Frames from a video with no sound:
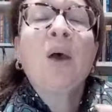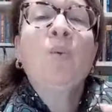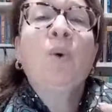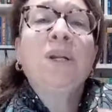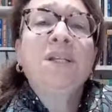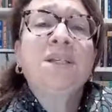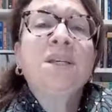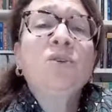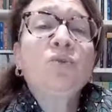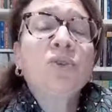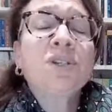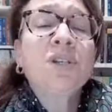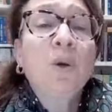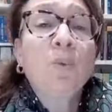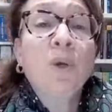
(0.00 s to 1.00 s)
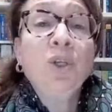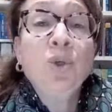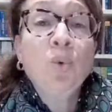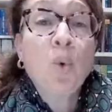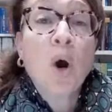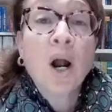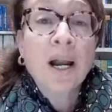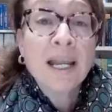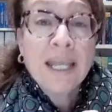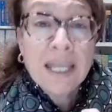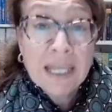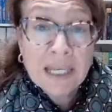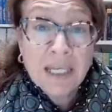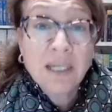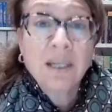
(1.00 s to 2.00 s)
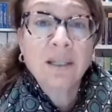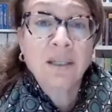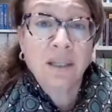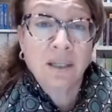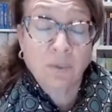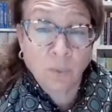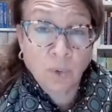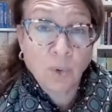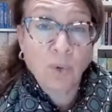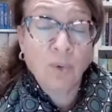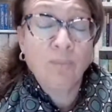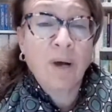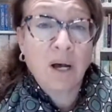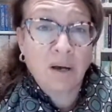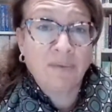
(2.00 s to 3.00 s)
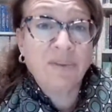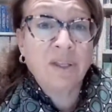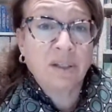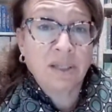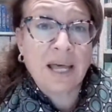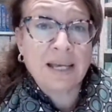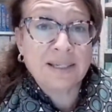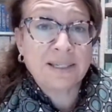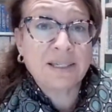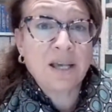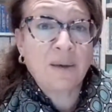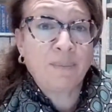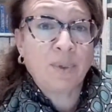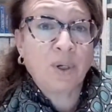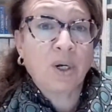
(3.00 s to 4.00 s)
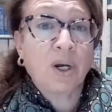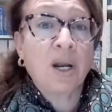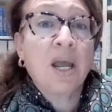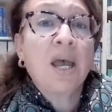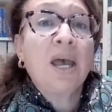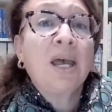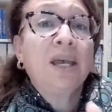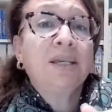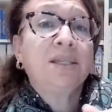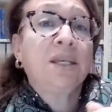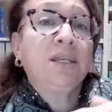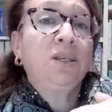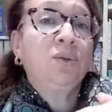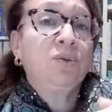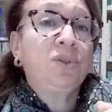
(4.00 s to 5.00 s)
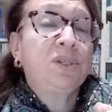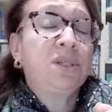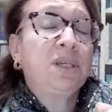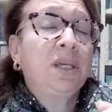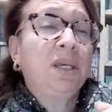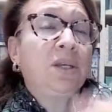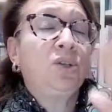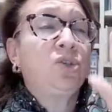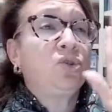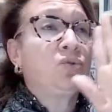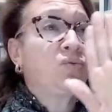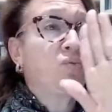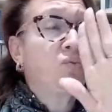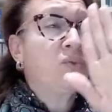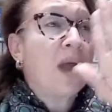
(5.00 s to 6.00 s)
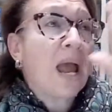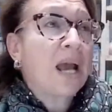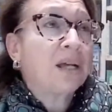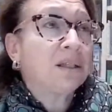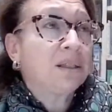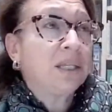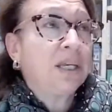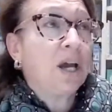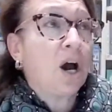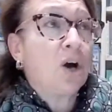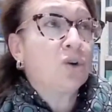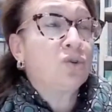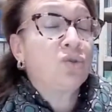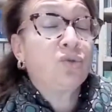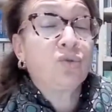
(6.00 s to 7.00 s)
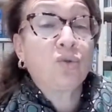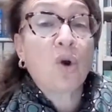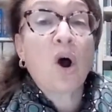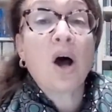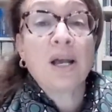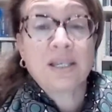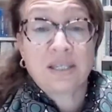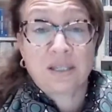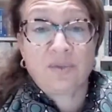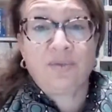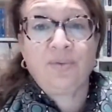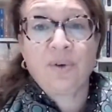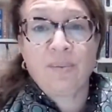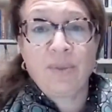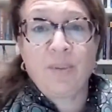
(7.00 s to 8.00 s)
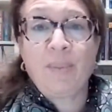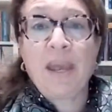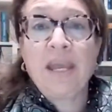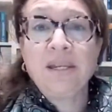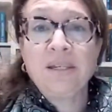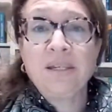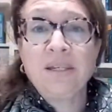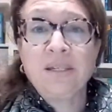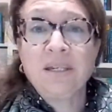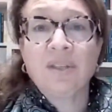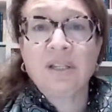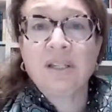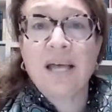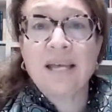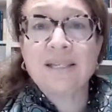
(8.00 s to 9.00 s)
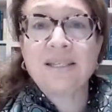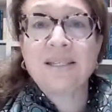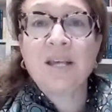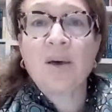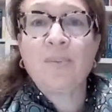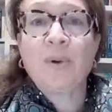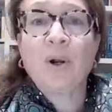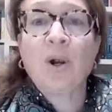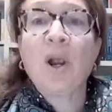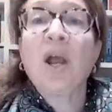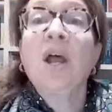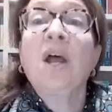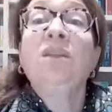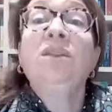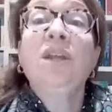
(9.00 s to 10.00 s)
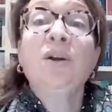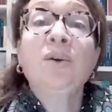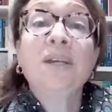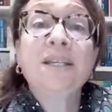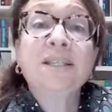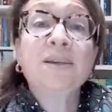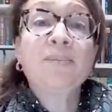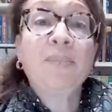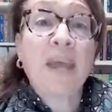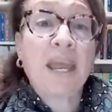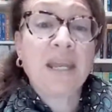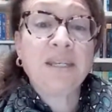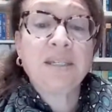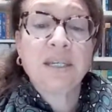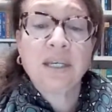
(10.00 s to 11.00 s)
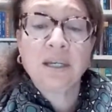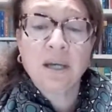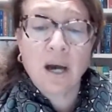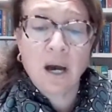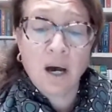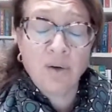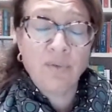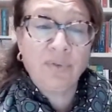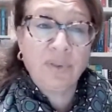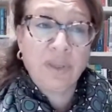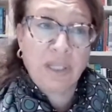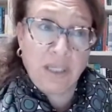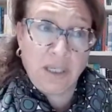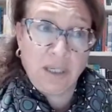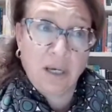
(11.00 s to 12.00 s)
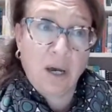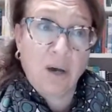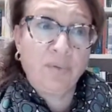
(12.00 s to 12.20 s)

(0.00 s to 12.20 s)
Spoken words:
And what is interesting when you are in the room of the Last Supper is that you see directly across from the painting of the Last Supper, there is a painting of the